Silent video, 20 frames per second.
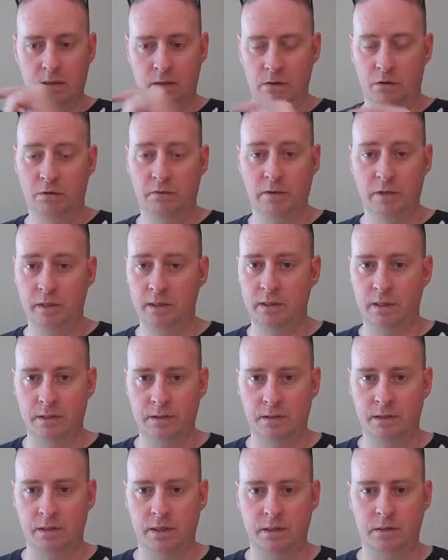Hopefully, he
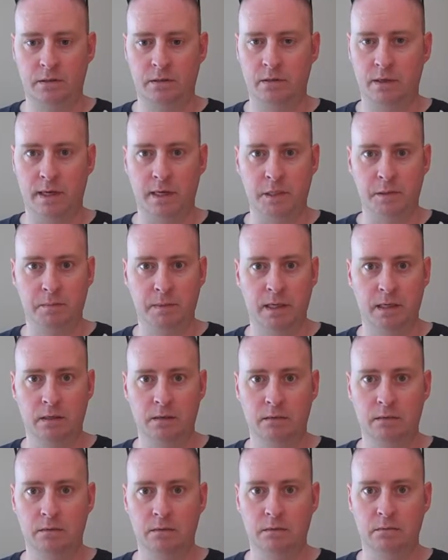does the next X Men
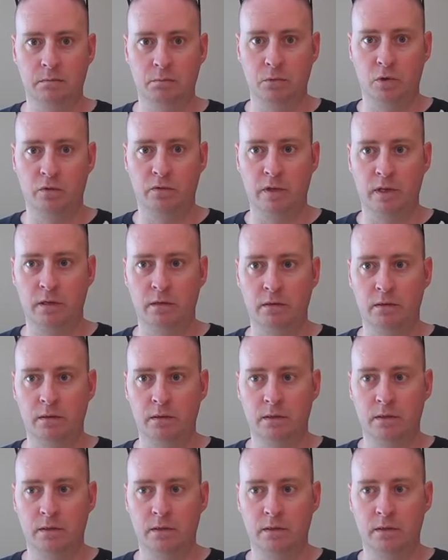movie.